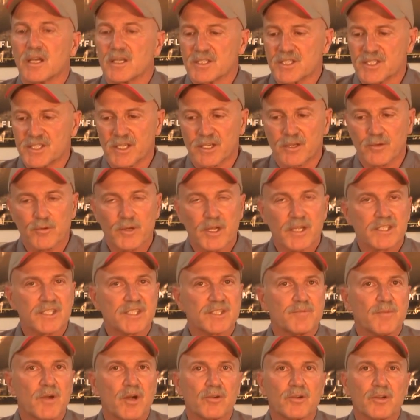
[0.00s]
a cigarette
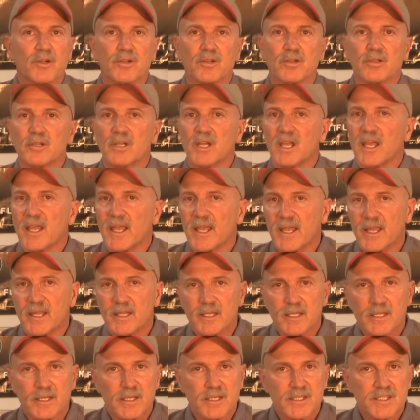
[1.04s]
smoker
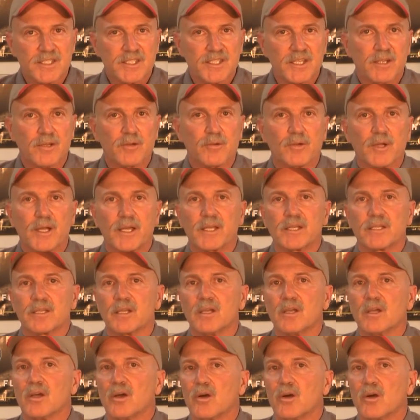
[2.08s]
handling a cigarette,